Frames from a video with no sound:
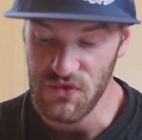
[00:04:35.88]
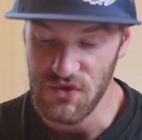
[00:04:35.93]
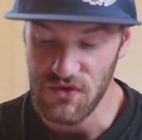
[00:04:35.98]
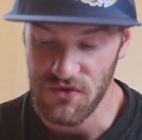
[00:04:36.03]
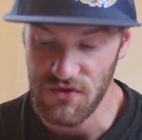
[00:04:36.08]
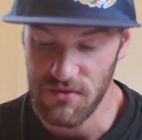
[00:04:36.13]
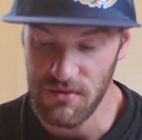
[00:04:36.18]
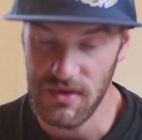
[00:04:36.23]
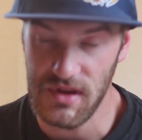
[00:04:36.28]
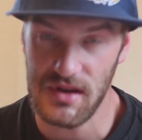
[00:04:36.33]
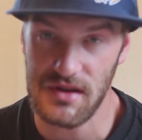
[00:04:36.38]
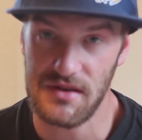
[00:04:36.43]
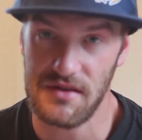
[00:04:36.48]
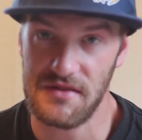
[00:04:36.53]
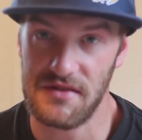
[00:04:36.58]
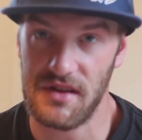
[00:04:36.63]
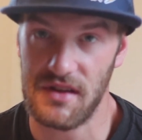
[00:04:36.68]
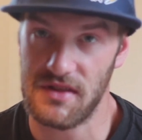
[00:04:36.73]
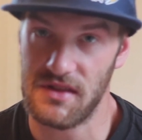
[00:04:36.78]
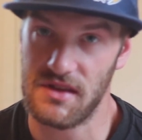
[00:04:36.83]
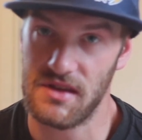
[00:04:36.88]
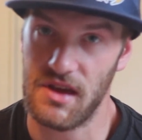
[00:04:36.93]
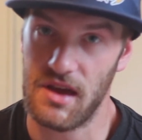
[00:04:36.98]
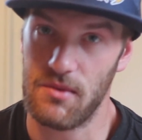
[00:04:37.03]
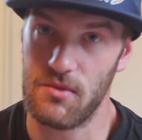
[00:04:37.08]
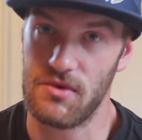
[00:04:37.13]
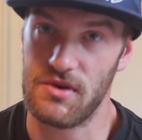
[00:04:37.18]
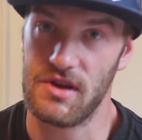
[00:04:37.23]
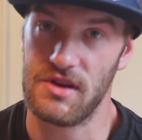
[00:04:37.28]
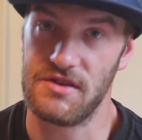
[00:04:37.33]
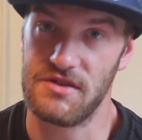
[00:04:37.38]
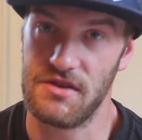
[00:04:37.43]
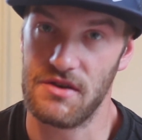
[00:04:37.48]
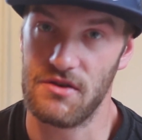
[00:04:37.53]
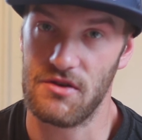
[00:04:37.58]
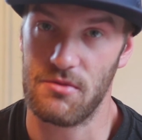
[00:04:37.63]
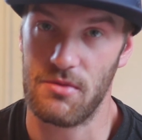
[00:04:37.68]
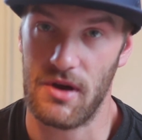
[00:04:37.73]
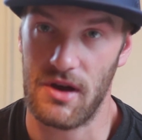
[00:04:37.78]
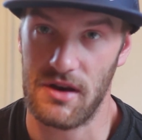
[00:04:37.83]
For me, I just think the game would get
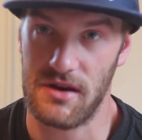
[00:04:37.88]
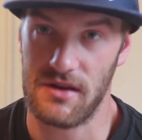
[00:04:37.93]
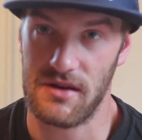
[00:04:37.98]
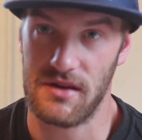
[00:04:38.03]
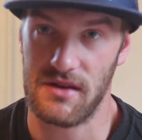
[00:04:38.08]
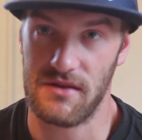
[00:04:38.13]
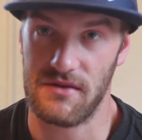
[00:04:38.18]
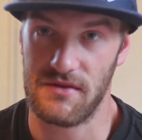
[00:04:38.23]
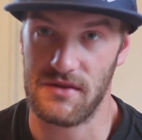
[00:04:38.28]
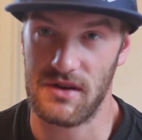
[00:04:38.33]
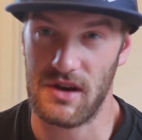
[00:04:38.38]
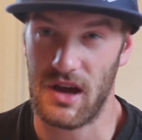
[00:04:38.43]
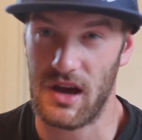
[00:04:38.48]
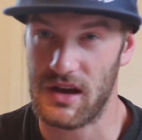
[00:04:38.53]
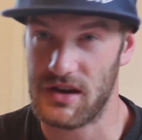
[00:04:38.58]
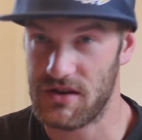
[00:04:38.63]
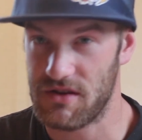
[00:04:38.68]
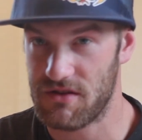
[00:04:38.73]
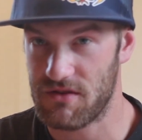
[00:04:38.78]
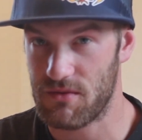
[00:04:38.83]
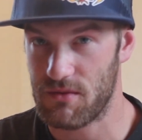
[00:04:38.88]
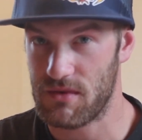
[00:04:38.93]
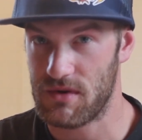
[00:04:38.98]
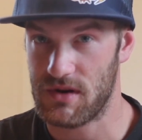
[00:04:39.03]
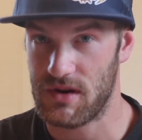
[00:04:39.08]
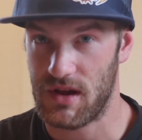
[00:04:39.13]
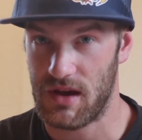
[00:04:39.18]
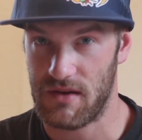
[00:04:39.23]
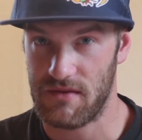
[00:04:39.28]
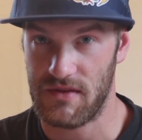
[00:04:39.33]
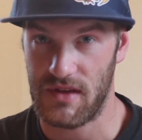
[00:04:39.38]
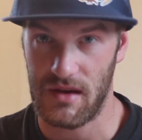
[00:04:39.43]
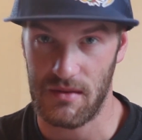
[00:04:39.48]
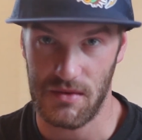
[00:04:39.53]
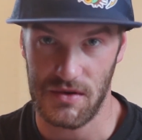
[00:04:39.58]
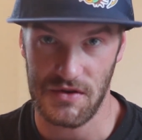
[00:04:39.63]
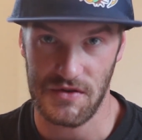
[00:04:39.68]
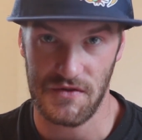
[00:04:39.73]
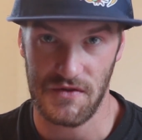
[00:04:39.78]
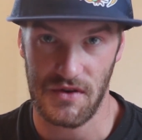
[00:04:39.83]
too repetitive, and I just wouldn't have that
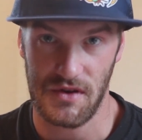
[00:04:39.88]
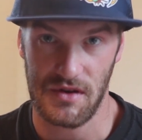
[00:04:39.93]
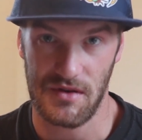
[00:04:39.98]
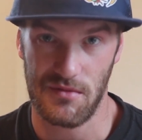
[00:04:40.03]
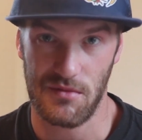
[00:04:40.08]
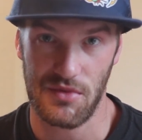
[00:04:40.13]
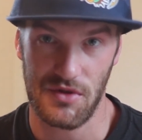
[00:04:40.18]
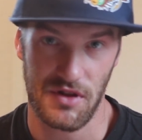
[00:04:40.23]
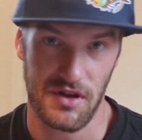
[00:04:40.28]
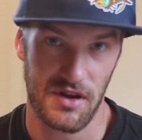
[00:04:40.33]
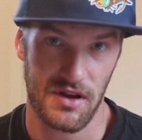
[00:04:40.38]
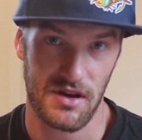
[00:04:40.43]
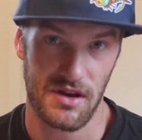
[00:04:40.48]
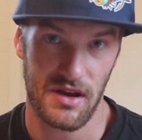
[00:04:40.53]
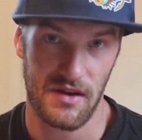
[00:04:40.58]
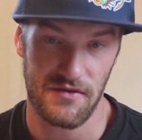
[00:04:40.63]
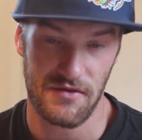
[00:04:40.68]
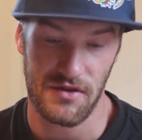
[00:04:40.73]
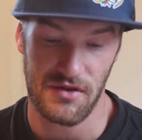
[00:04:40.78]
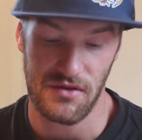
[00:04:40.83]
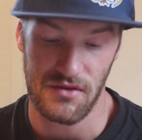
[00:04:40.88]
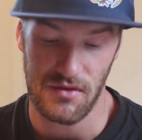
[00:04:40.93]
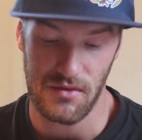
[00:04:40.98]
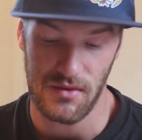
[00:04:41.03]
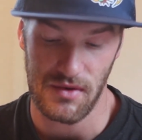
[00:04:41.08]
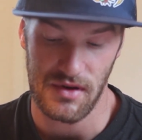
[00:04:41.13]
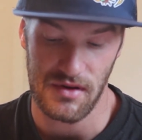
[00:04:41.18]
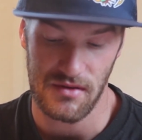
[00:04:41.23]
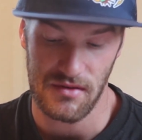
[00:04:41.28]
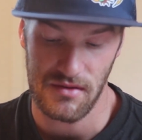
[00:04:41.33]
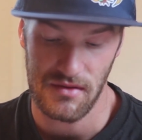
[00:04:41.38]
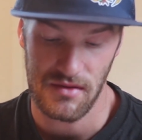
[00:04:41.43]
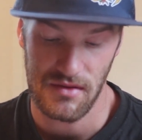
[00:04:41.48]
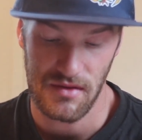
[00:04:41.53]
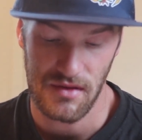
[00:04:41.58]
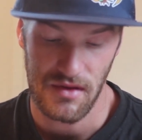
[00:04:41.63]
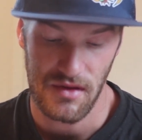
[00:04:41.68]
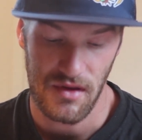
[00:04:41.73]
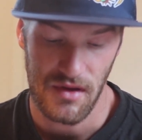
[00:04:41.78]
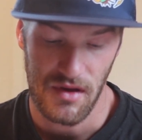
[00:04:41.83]
much fun playing it after a little while.
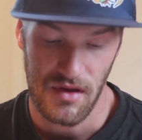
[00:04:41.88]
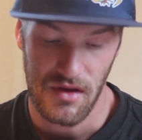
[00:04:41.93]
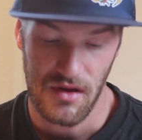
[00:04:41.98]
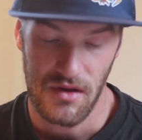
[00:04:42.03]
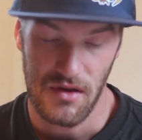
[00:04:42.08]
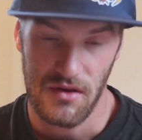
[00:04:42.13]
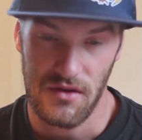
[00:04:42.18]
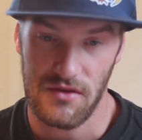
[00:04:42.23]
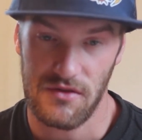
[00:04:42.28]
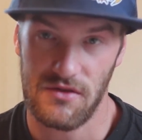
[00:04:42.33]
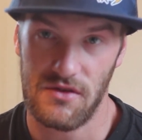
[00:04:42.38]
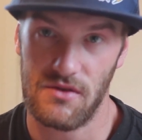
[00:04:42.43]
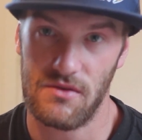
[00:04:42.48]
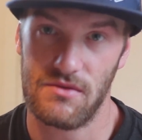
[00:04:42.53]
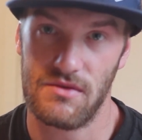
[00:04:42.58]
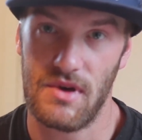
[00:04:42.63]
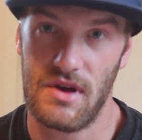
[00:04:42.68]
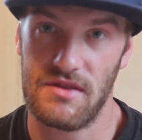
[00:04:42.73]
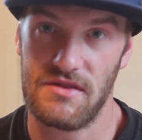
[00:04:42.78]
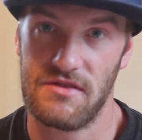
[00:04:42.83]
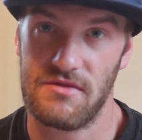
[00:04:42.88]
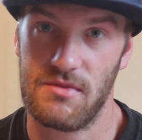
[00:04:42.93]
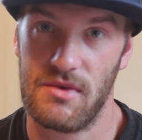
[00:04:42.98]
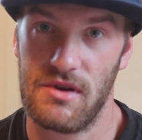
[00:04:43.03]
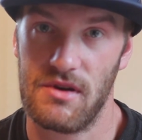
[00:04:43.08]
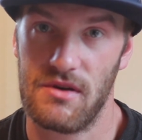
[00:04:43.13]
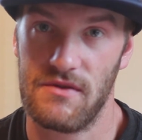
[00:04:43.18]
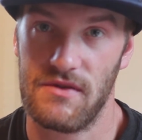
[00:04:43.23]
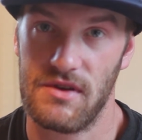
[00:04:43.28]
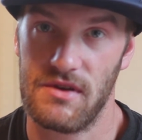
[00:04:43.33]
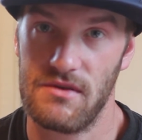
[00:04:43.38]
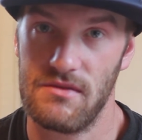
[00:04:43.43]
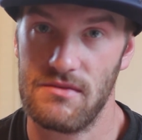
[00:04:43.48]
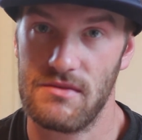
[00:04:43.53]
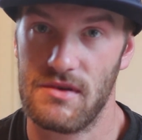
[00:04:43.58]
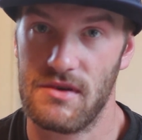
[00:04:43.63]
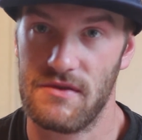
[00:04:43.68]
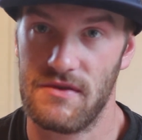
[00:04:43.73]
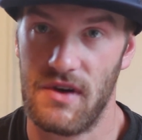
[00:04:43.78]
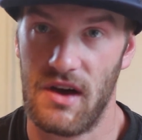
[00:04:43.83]
So that's my review
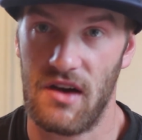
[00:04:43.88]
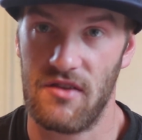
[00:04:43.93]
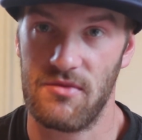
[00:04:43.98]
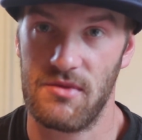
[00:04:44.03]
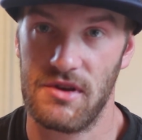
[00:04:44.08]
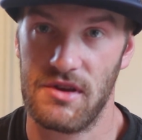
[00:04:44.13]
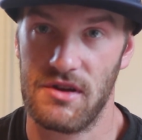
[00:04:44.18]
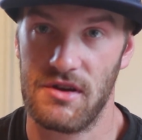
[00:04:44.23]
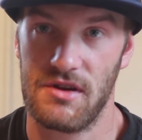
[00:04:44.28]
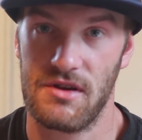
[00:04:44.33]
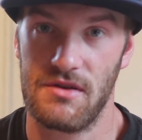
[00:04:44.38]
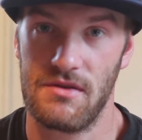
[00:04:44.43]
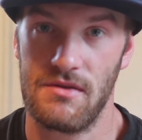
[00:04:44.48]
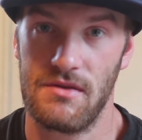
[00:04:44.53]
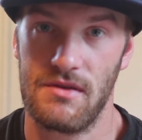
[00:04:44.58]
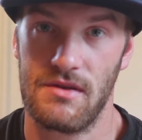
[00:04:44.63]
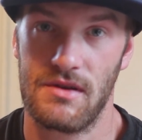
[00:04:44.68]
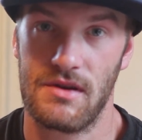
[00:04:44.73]
of Half Minute Hero.